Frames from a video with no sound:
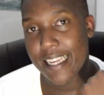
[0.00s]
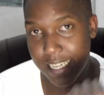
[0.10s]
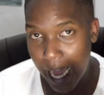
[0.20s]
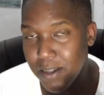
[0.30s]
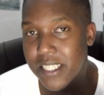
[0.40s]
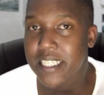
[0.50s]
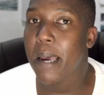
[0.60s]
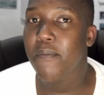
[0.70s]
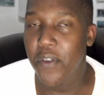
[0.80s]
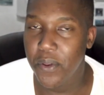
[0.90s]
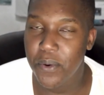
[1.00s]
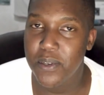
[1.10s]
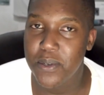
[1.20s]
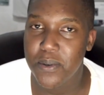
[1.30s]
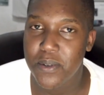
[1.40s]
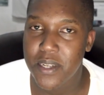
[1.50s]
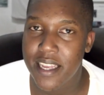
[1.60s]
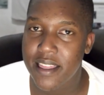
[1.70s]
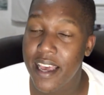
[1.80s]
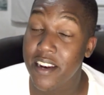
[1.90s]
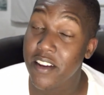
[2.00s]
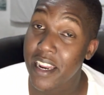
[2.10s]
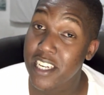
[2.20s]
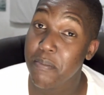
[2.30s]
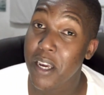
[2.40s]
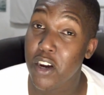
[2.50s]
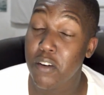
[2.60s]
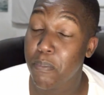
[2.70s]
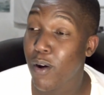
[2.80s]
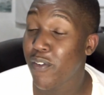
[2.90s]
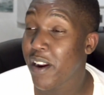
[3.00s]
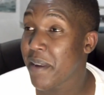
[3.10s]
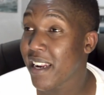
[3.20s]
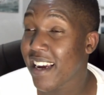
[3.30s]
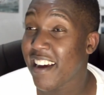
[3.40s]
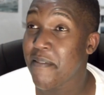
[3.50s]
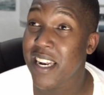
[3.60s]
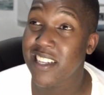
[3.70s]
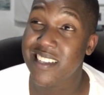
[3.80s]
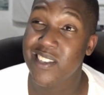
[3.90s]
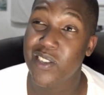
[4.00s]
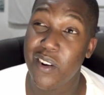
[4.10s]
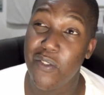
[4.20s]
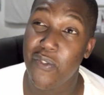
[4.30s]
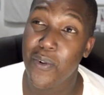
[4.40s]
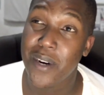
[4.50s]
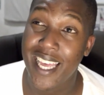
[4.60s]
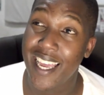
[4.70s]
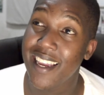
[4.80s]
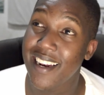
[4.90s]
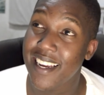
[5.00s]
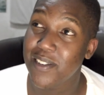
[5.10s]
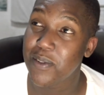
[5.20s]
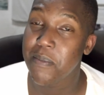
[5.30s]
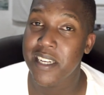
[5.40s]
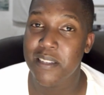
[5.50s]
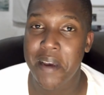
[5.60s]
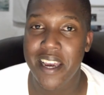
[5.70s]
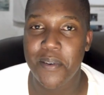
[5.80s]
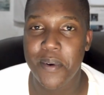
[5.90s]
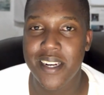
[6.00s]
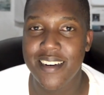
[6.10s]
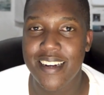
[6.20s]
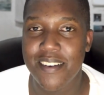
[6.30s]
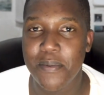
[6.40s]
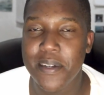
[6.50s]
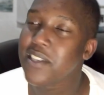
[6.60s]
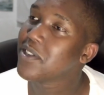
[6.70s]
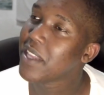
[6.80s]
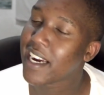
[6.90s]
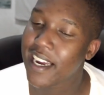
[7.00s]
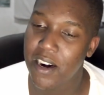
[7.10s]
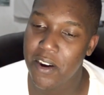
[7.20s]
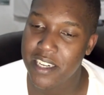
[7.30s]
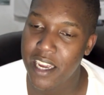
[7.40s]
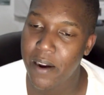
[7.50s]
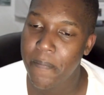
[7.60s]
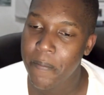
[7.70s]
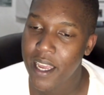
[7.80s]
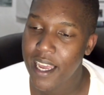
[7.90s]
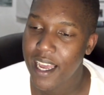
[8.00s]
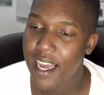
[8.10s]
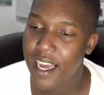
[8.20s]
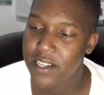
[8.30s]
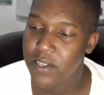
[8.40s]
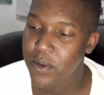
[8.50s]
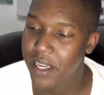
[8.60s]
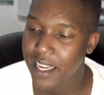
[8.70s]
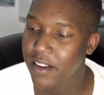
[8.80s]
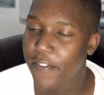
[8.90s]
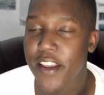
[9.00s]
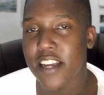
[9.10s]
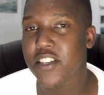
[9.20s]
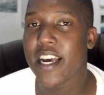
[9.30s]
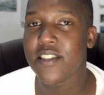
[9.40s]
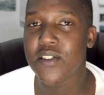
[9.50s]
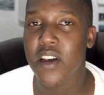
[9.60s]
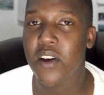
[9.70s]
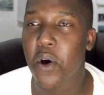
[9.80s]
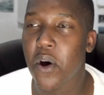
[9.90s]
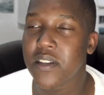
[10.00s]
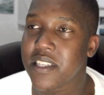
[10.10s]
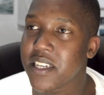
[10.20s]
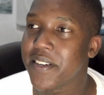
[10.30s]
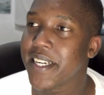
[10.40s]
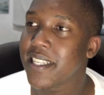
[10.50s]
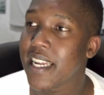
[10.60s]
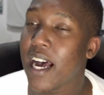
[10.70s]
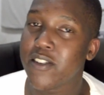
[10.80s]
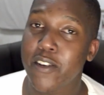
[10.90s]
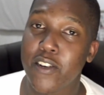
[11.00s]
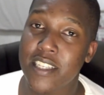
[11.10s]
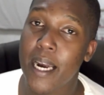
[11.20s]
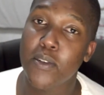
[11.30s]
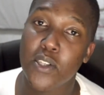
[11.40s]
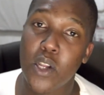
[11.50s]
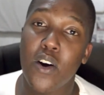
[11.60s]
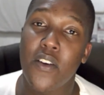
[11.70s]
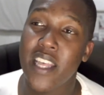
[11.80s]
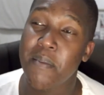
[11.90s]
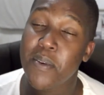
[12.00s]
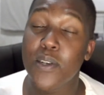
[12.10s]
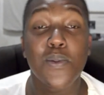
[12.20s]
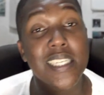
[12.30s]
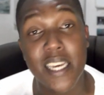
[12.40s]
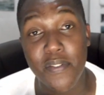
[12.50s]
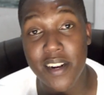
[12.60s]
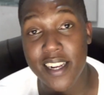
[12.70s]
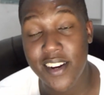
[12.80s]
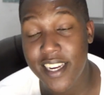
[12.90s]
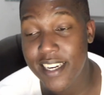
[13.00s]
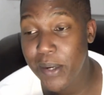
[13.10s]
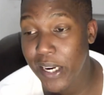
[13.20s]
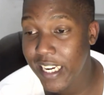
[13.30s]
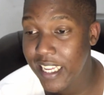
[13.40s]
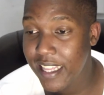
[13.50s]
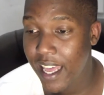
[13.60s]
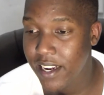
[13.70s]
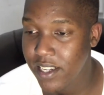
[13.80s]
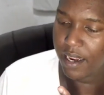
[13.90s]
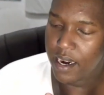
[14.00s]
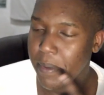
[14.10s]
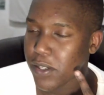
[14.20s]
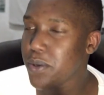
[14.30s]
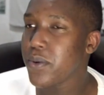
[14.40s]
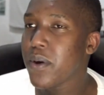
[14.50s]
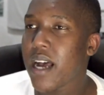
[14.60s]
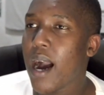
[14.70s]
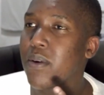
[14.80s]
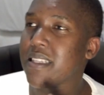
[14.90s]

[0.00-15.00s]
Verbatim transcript: now's the time for you to to get that and you can actually make a good profit i made like i made a solid 4k like two months back when uh, went to that kind of lockdown uh, so get if you can get your hands on alcohol and cigarettes now, it's a good time to stock on that because we're definitely gonna we're gonna need that. Number two, I would